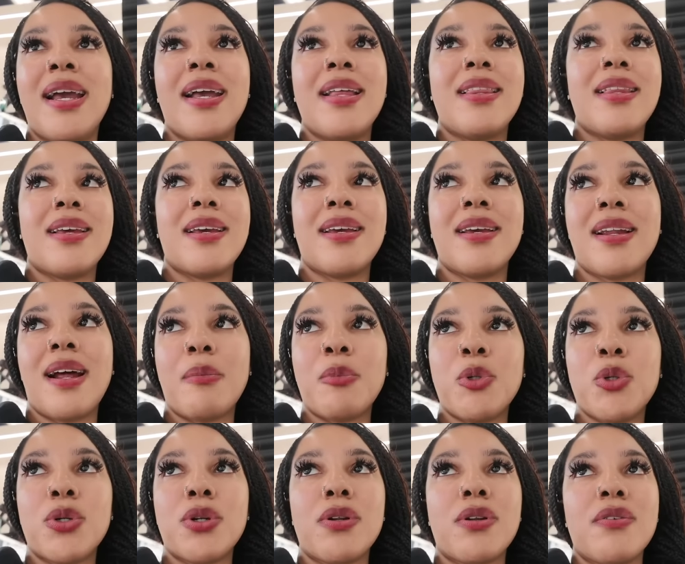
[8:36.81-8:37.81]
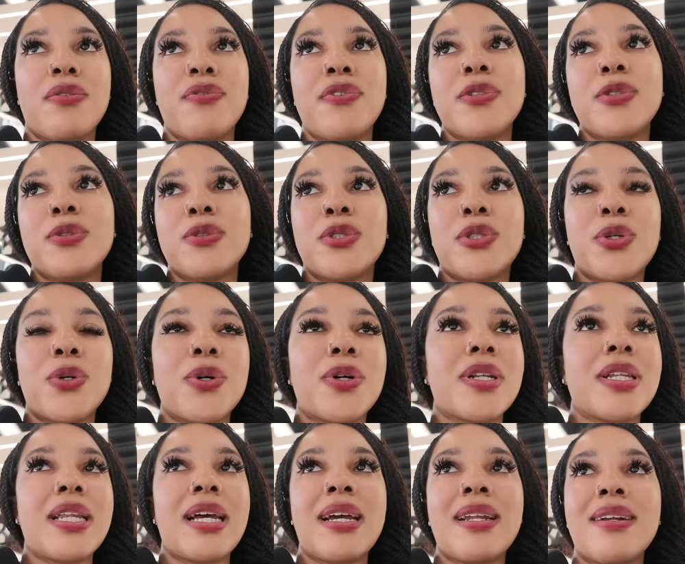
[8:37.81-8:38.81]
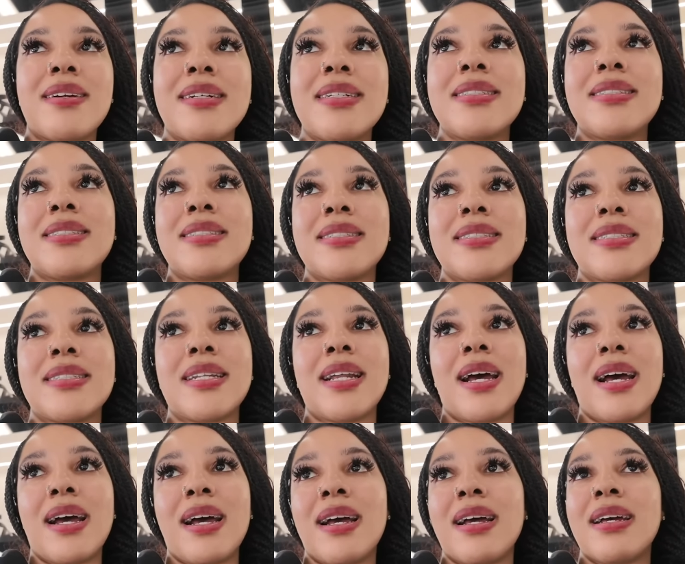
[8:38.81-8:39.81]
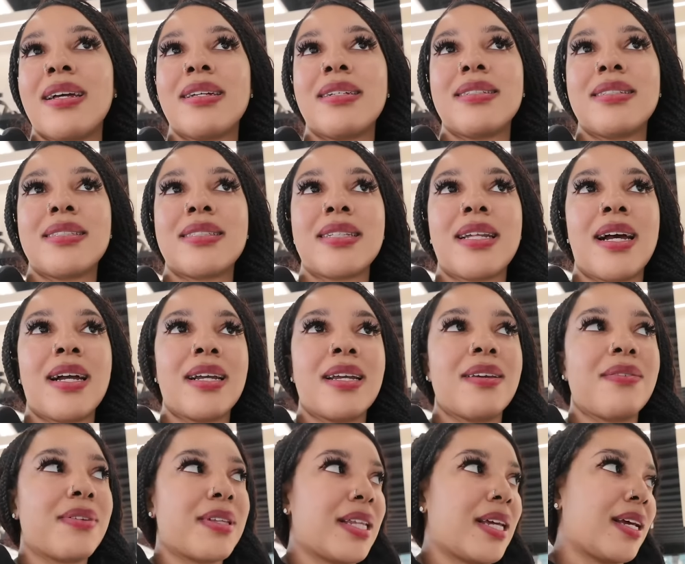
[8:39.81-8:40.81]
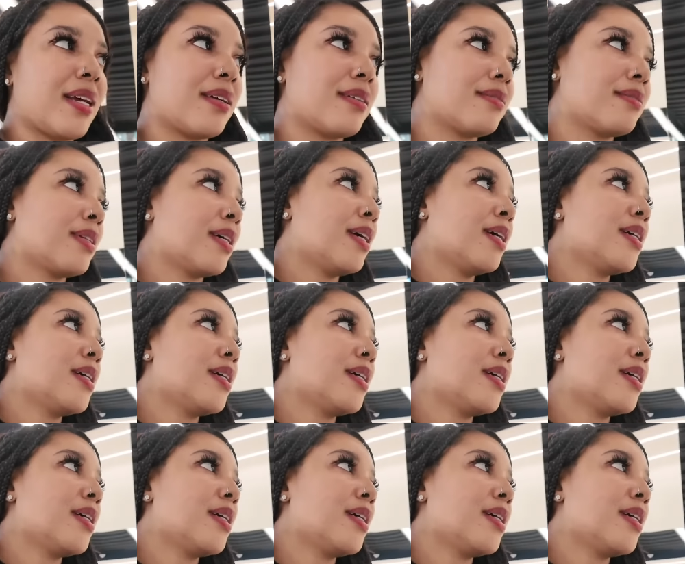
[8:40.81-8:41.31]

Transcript: And then I'm going on the food tour later. It's not giving that.